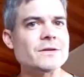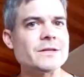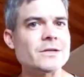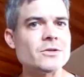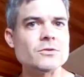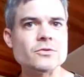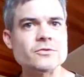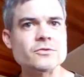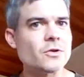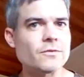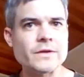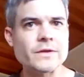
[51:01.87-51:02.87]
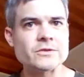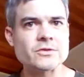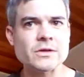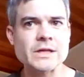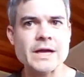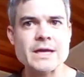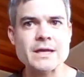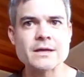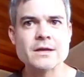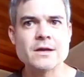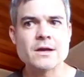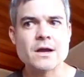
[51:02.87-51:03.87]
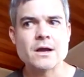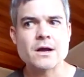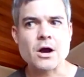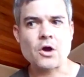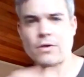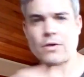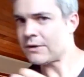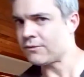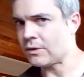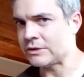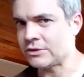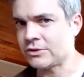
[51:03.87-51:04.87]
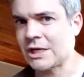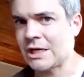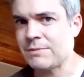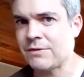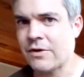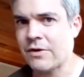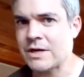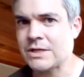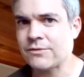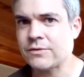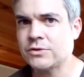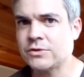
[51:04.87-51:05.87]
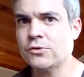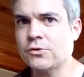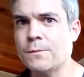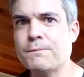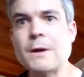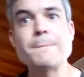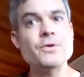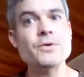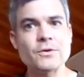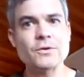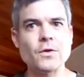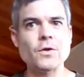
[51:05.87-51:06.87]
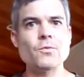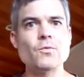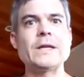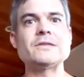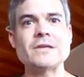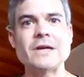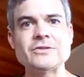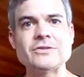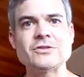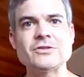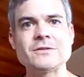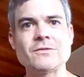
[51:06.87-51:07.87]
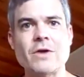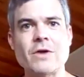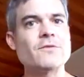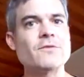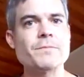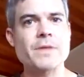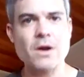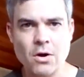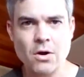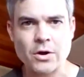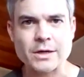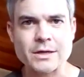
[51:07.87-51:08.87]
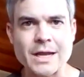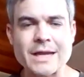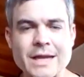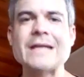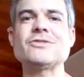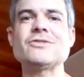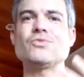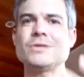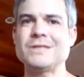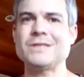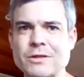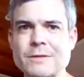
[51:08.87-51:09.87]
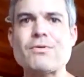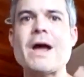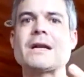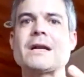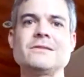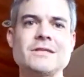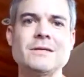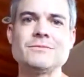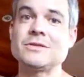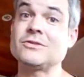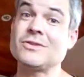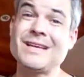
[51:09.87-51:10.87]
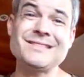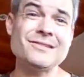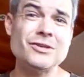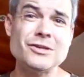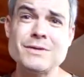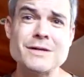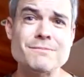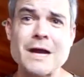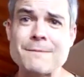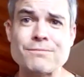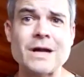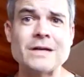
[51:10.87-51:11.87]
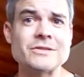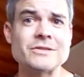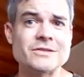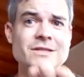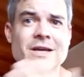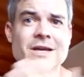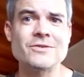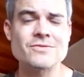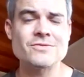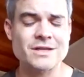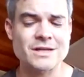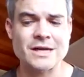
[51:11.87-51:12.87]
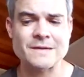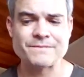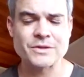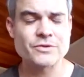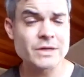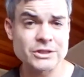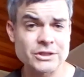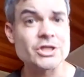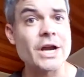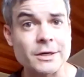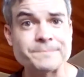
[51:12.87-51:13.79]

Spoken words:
Like, no two snowflakes are alike. Our writing voices are going to be very different too, but beautiful when it's us writing from the heart. And that's really where the practice comes in. So that's a little bit of my process. And now you could share.